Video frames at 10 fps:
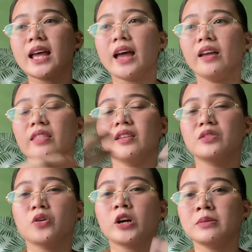had the
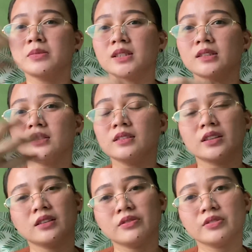normal
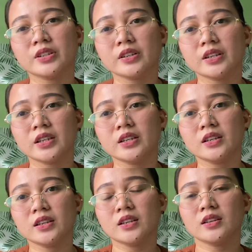delivery
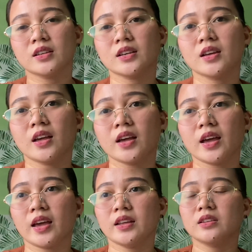
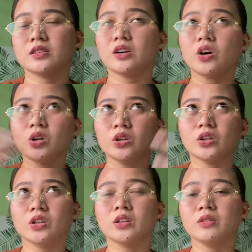and
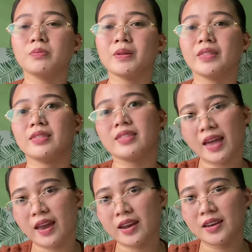all, but
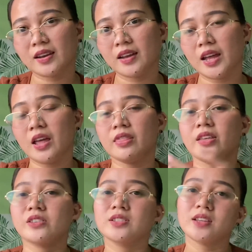then
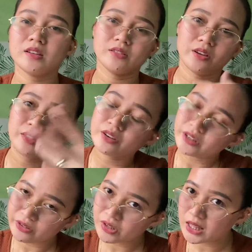there's
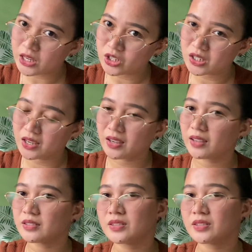another revelation.